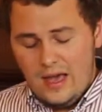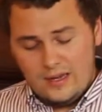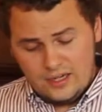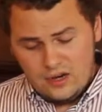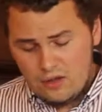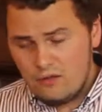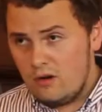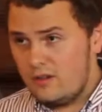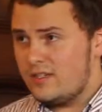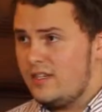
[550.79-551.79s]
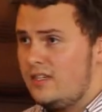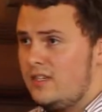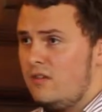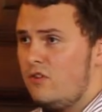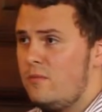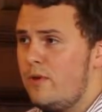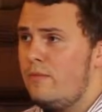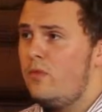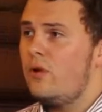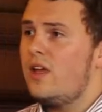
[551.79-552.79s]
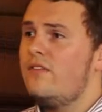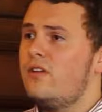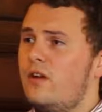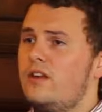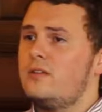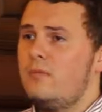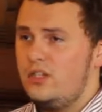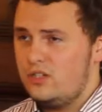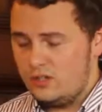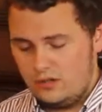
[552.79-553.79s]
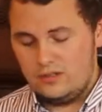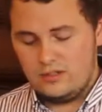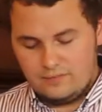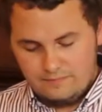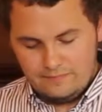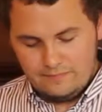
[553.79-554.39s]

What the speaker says: and as I know there are a lot of solicitors in the room, I'm not even going to mention costs.